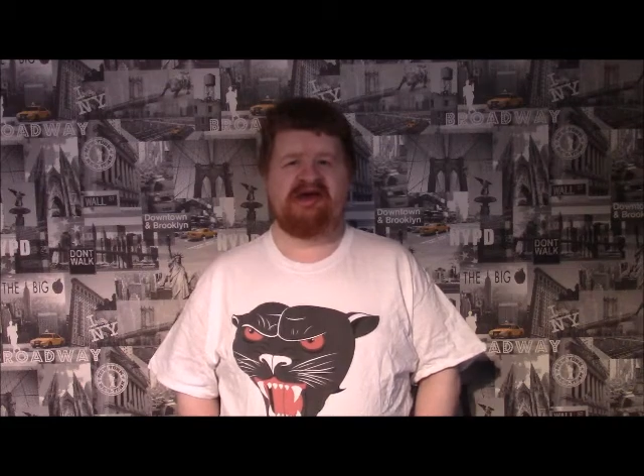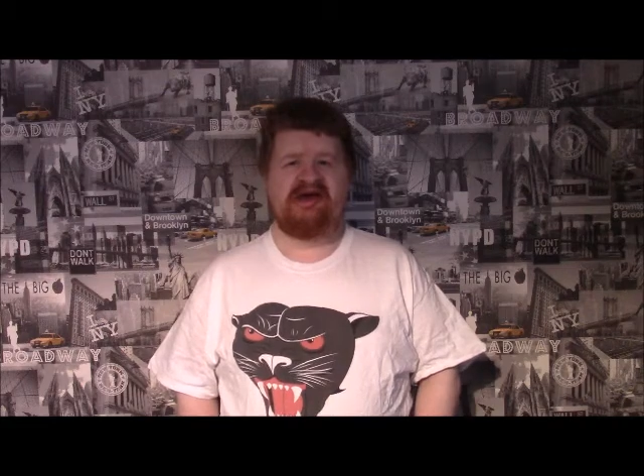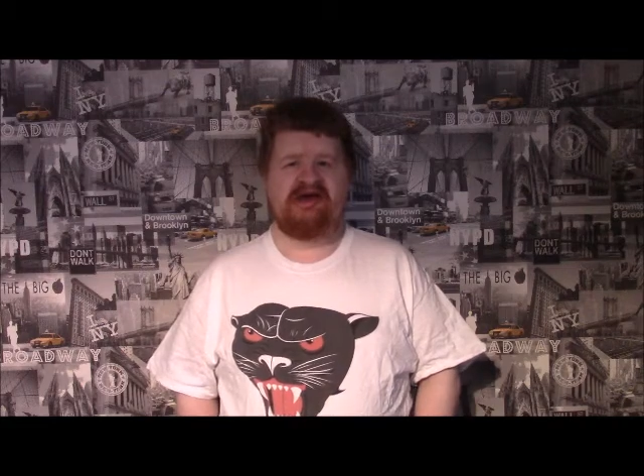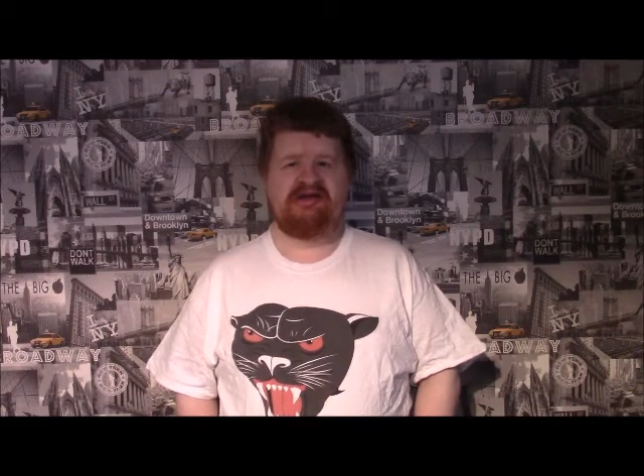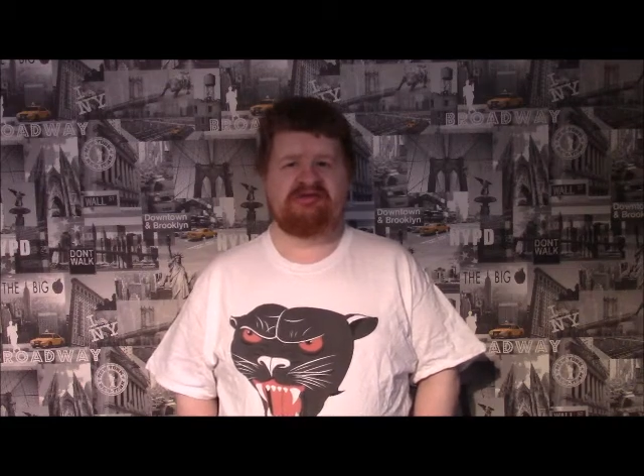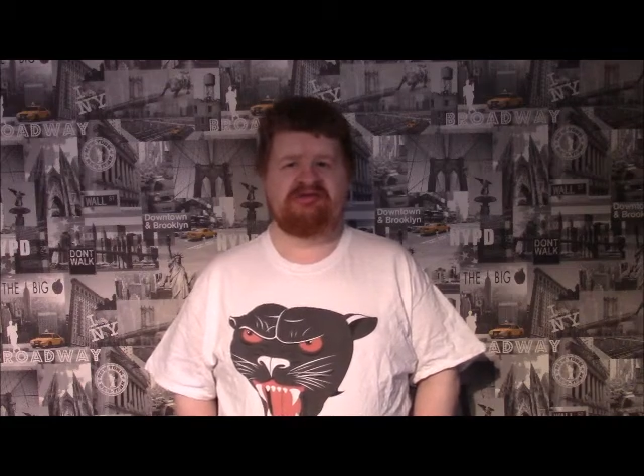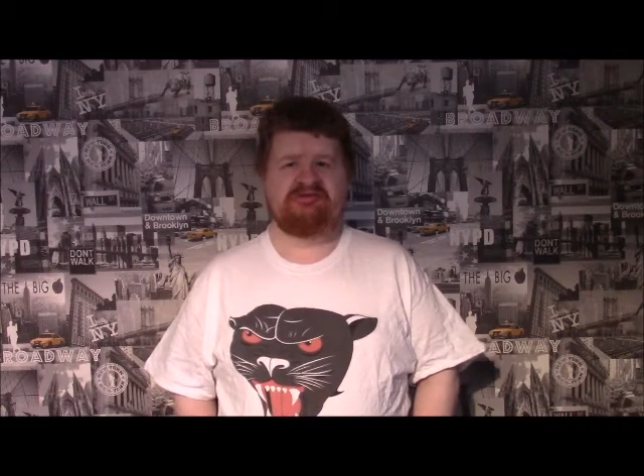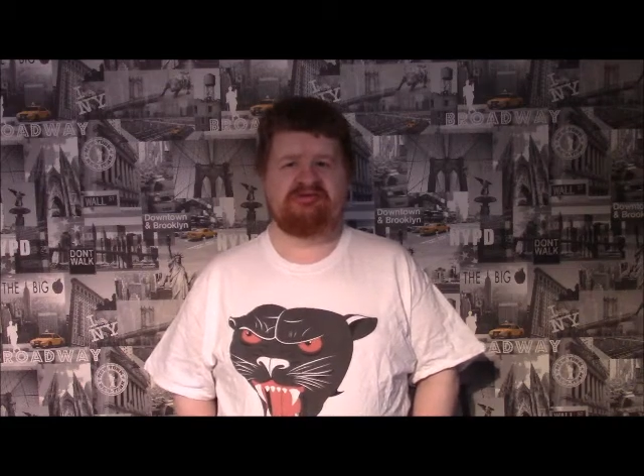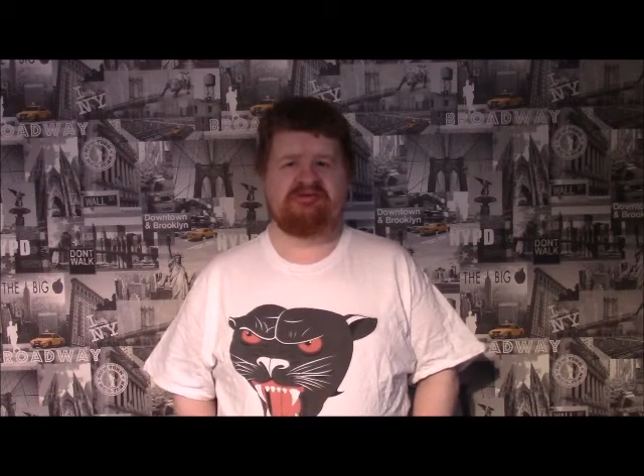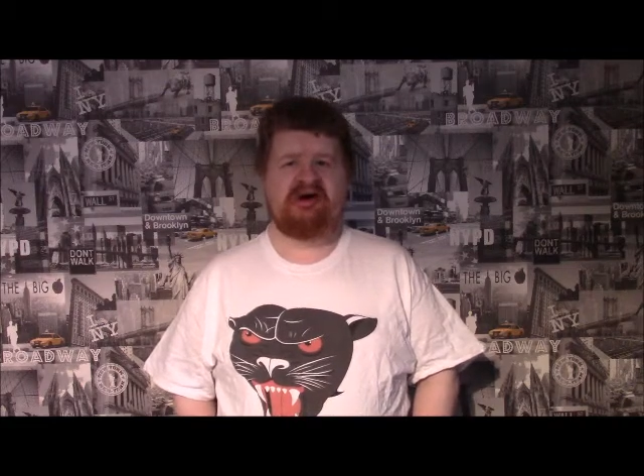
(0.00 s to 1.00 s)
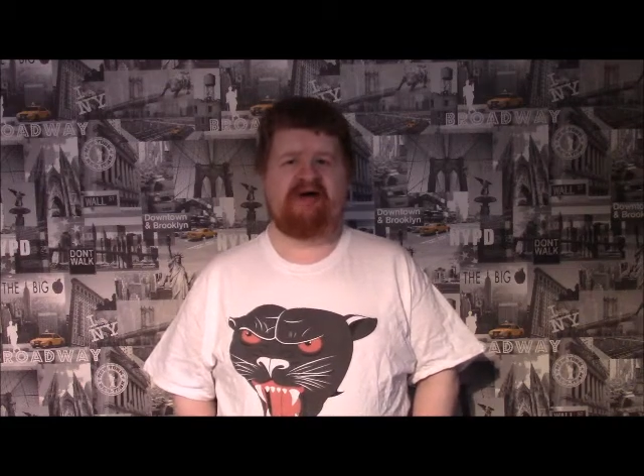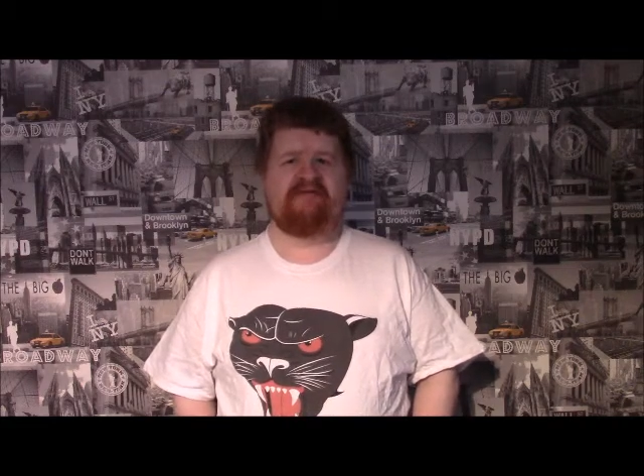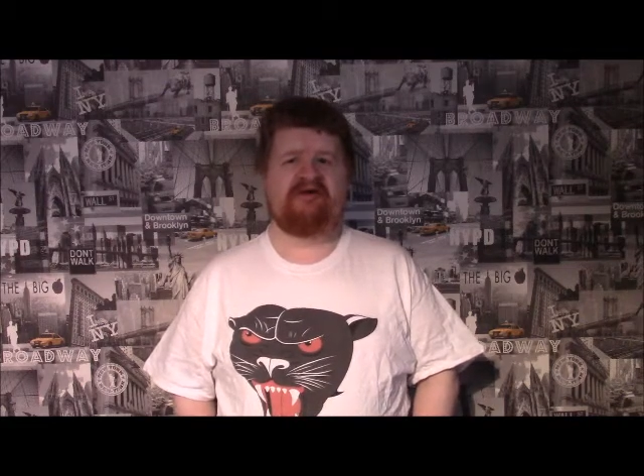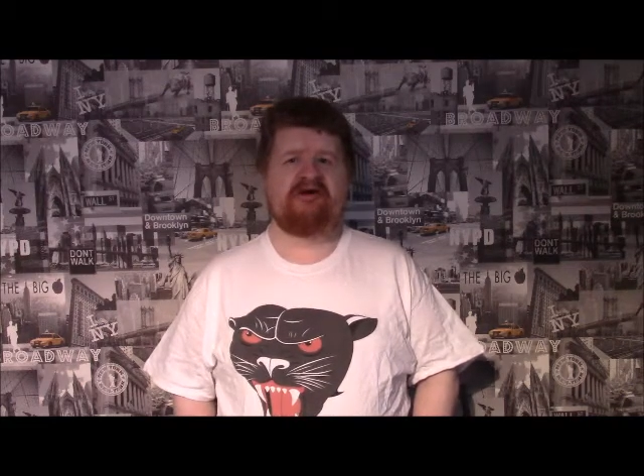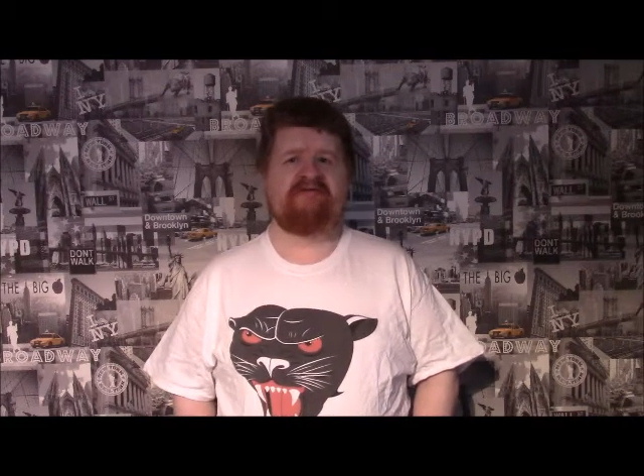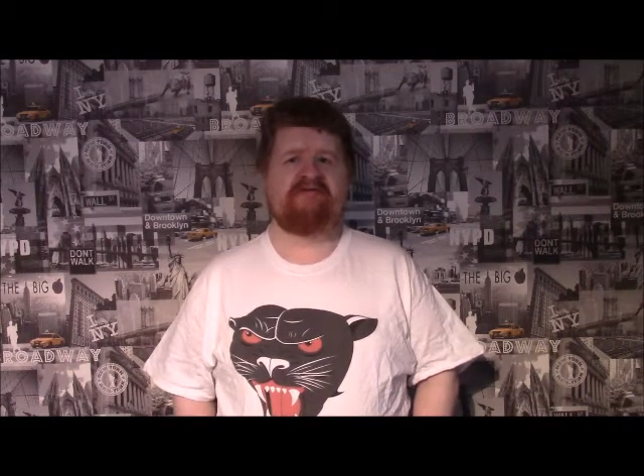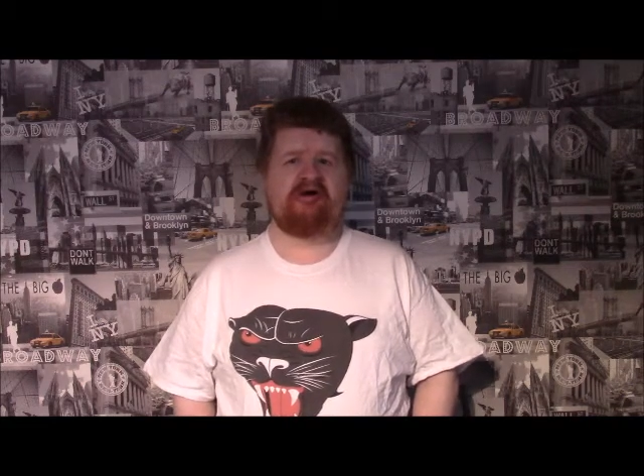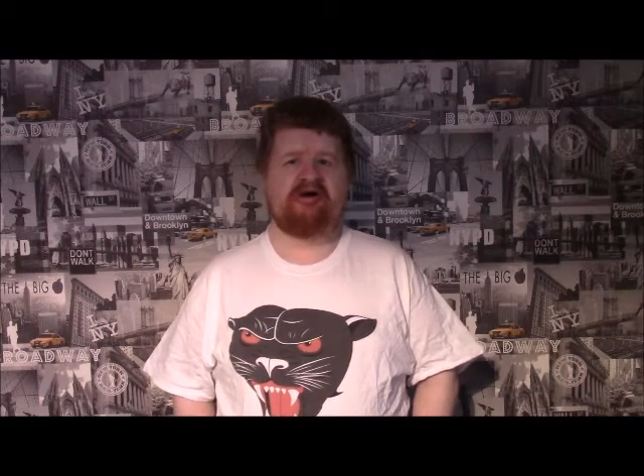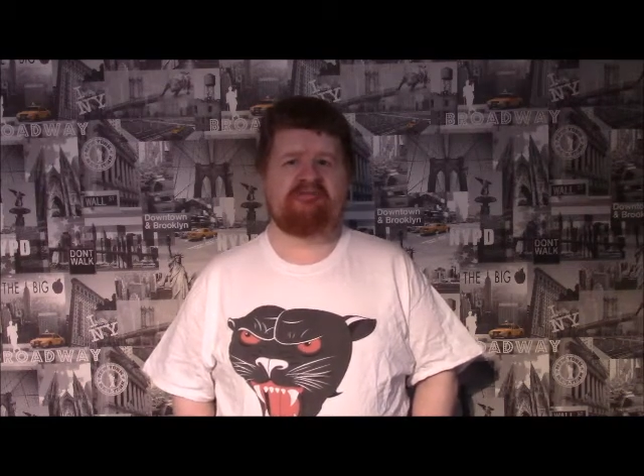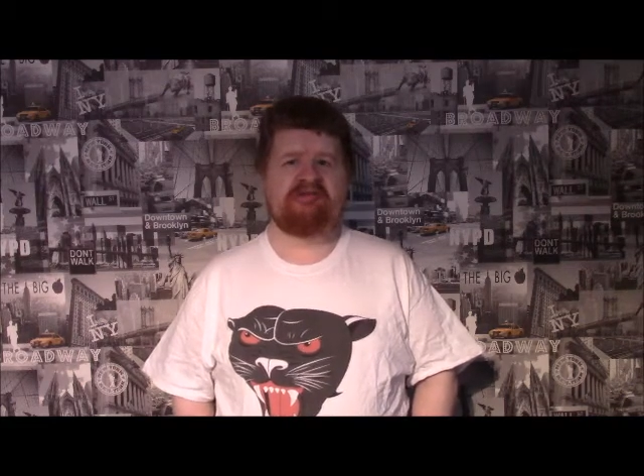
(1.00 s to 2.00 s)
end, you have her
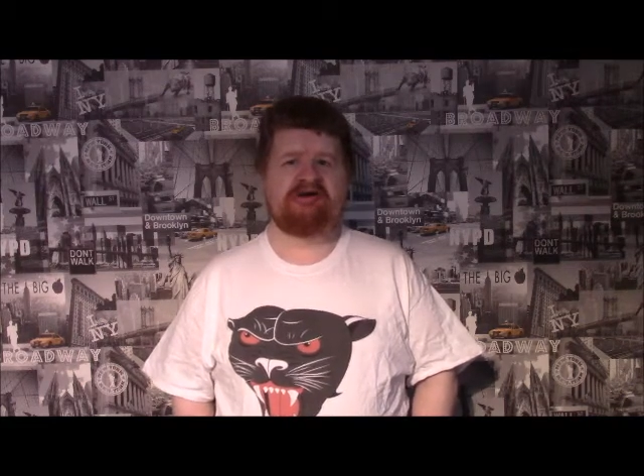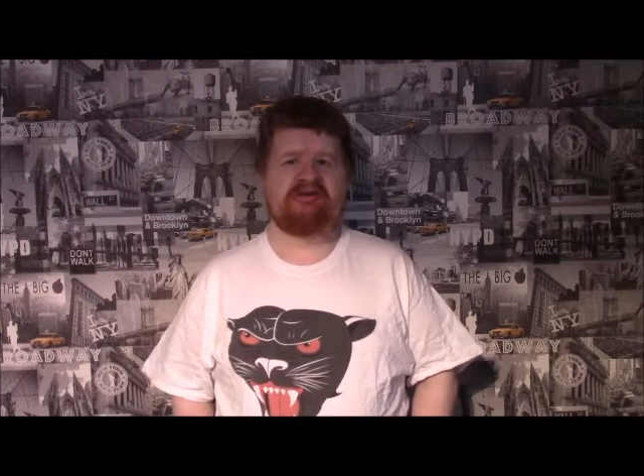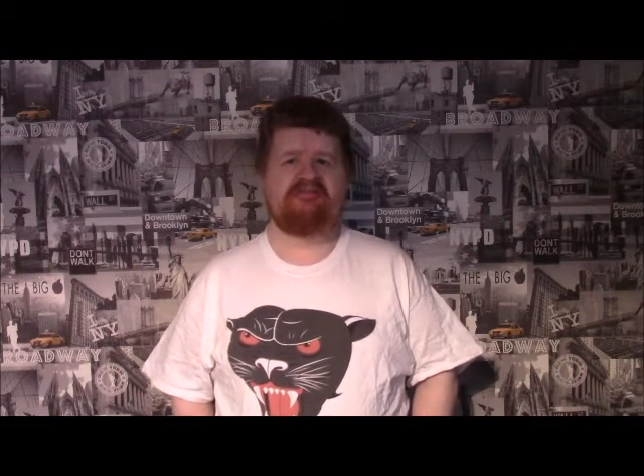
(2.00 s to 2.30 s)
former